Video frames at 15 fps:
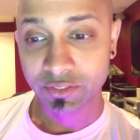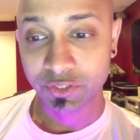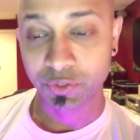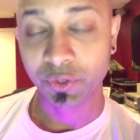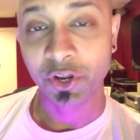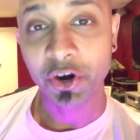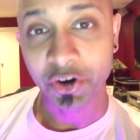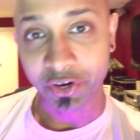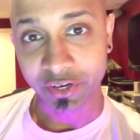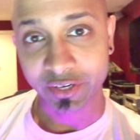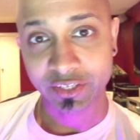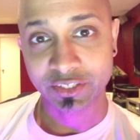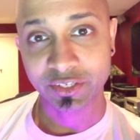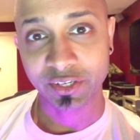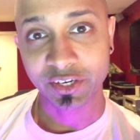
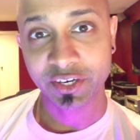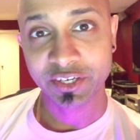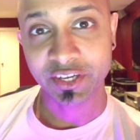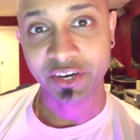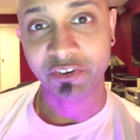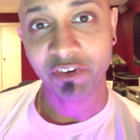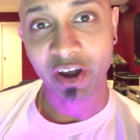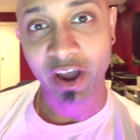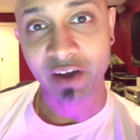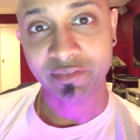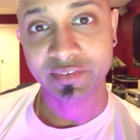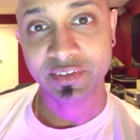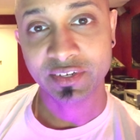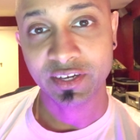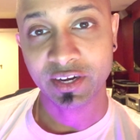learn the
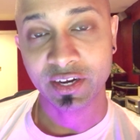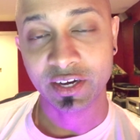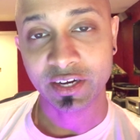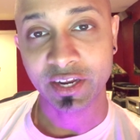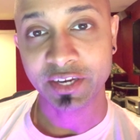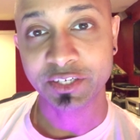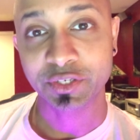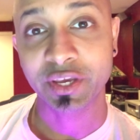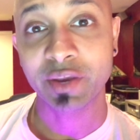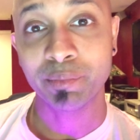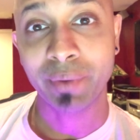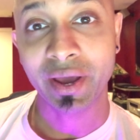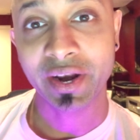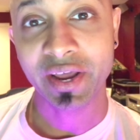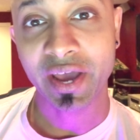craft, and to
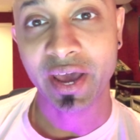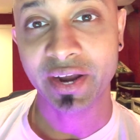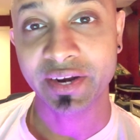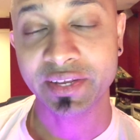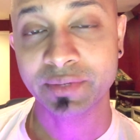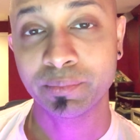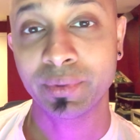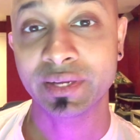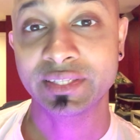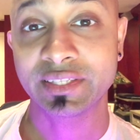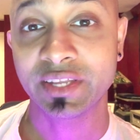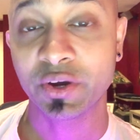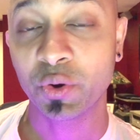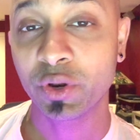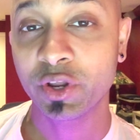get better at it.
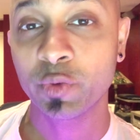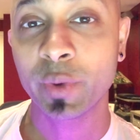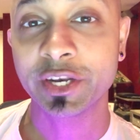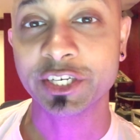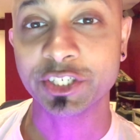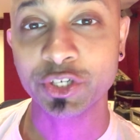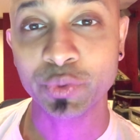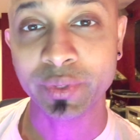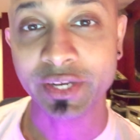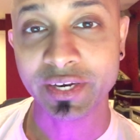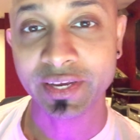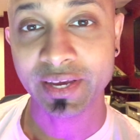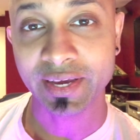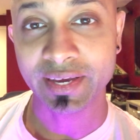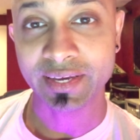But the only way to do
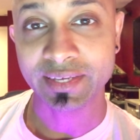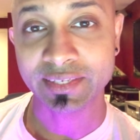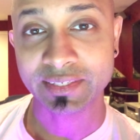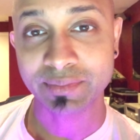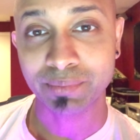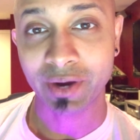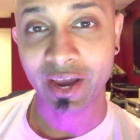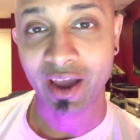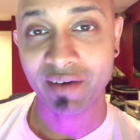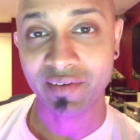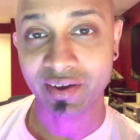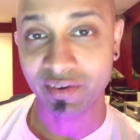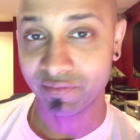it is by having a